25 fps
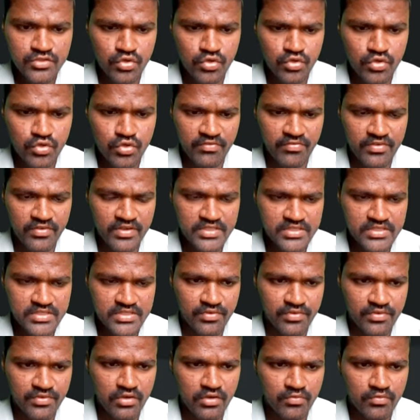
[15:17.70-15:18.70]
So in the first
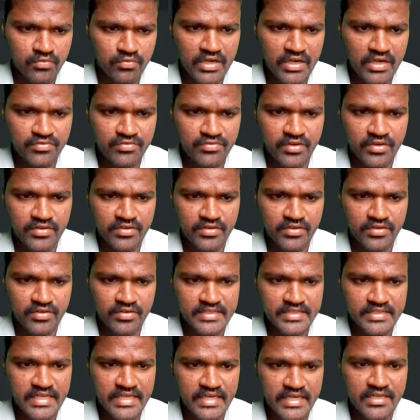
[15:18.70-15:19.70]
for loop, what we have done
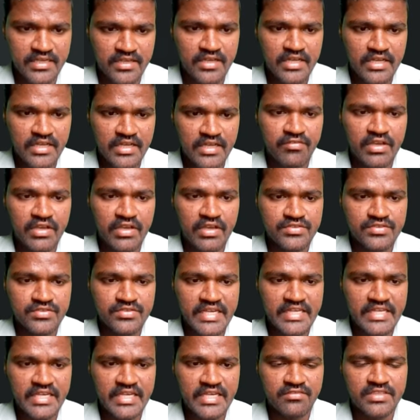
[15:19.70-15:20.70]
is that we have
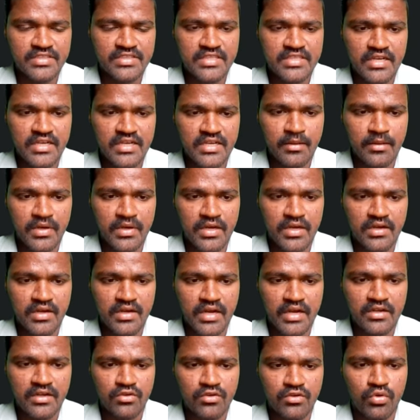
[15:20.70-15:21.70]
started with a number
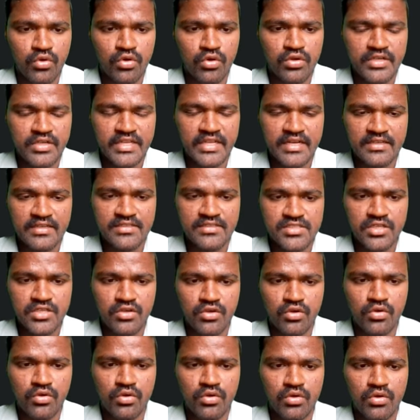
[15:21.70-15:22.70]
and go till
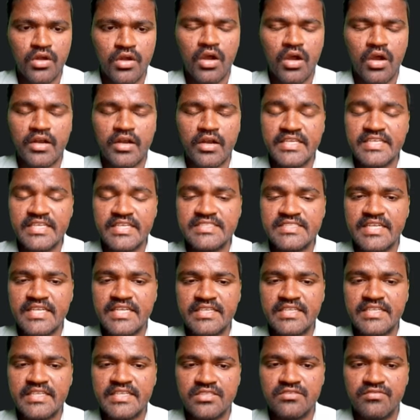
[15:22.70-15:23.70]
zero, and each
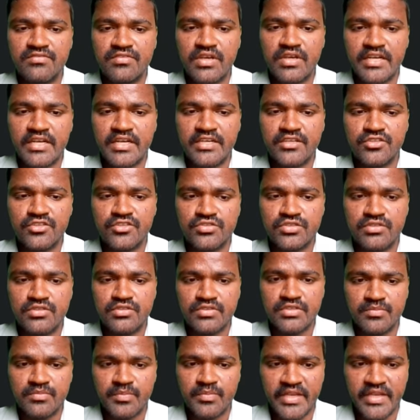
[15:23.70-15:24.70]
iteration we are reduced
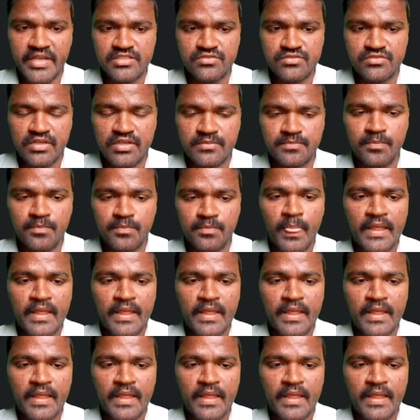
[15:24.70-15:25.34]
with one.